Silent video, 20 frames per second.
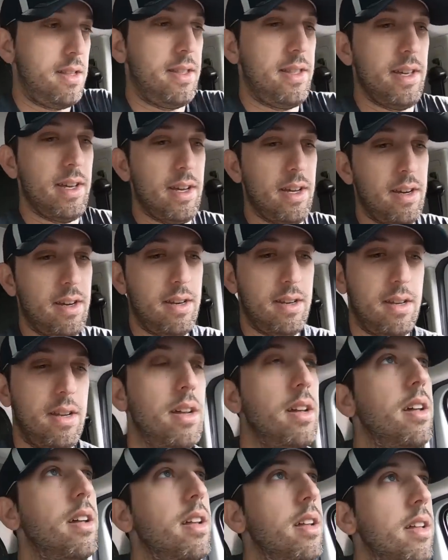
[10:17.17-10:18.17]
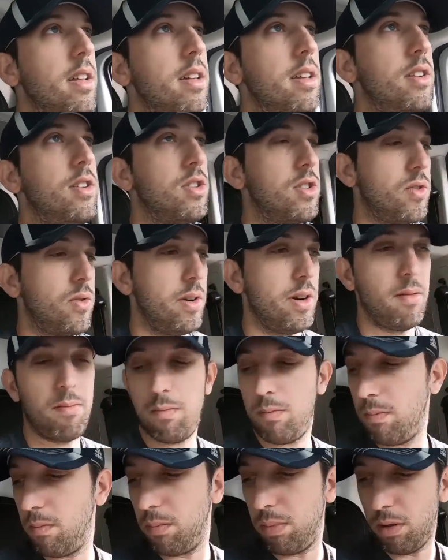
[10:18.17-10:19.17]
that is just going to
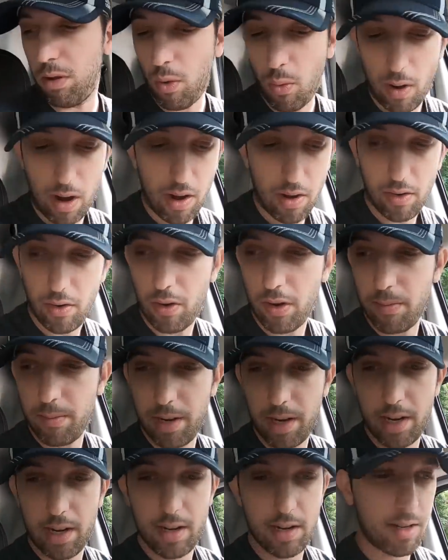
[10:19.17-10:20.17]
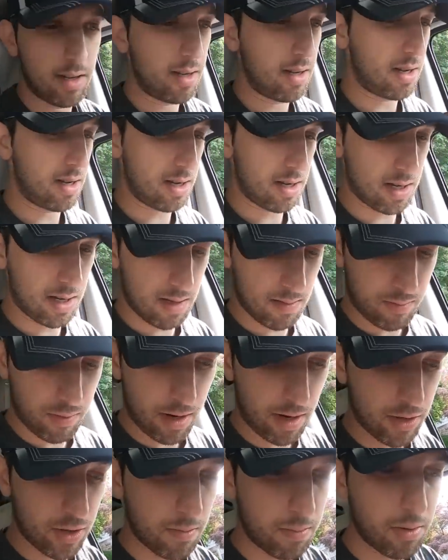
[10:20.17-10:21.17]
blow out on me. Uh, I
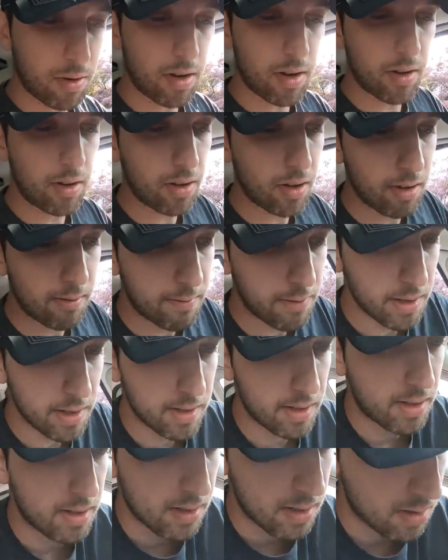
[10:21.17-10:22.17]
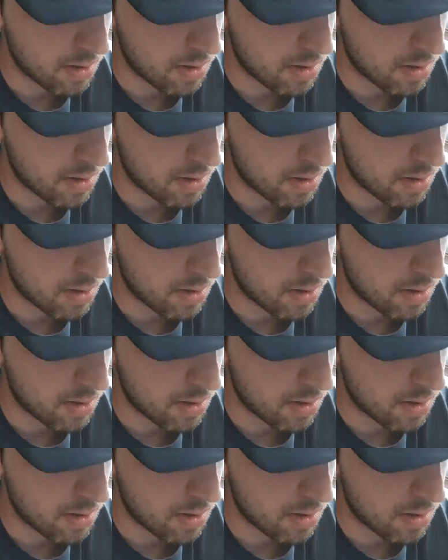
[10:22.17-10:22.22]
probably should put on a glove for this because